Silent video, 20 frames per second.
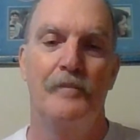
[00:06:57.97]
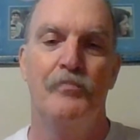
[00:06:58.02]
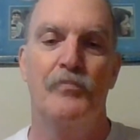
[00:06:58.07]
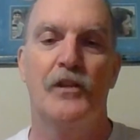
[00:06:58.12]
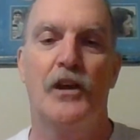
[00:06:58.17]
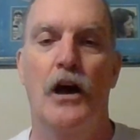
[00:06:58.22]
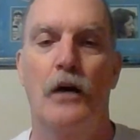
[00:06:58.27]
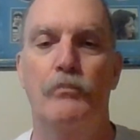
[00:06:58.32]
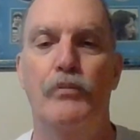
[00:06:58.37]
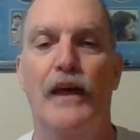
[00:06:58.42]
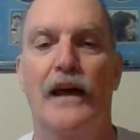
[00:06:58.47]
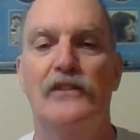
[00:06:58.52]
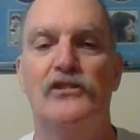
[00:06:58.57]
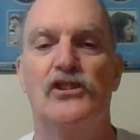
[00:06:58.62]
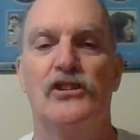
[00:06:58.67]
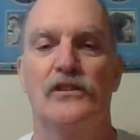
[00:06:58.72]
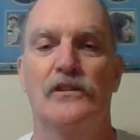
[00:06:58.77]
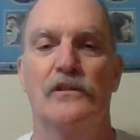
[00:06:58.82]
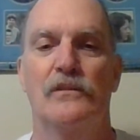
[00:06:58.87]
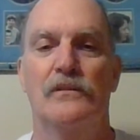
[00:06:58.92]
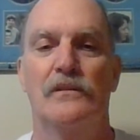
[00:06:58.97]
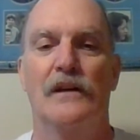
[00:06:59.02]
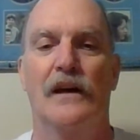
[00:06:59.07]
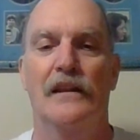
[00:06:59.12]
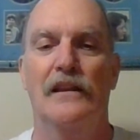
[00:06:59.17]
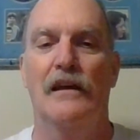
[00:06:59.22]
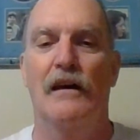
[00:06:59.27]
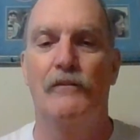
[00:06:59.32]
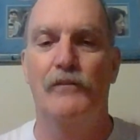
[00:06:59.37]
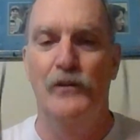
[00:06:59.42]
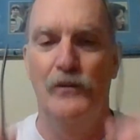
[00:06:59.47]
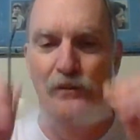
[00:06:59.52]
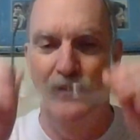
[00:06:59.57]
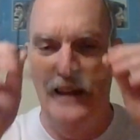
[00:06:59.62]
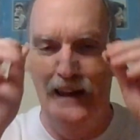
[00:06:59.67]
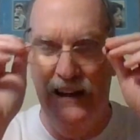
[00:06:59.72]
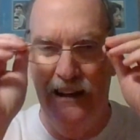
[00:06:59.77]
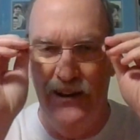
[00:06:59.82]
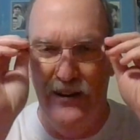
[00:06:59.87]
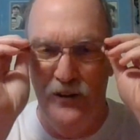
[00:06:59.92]
God bless you. I love you.
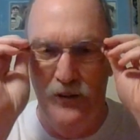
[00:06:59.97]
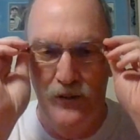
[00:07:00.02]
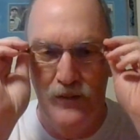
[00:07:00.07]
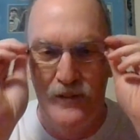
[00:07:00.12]
Thank you.